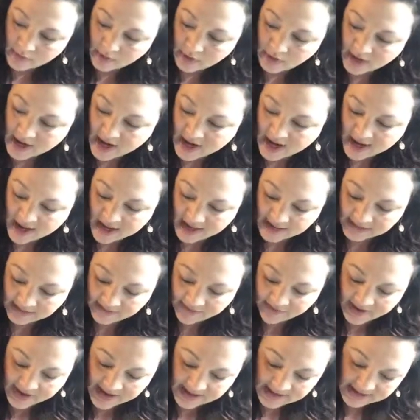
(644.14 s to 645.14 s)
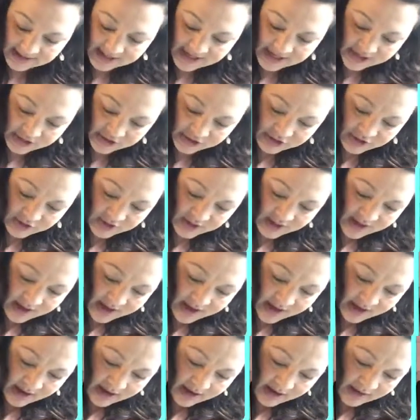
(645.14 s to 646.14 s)
You can get as fancy as you
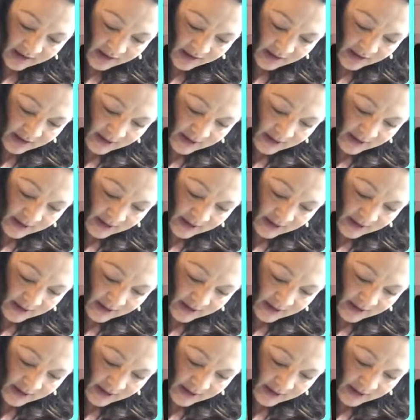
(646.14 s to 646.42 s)
like.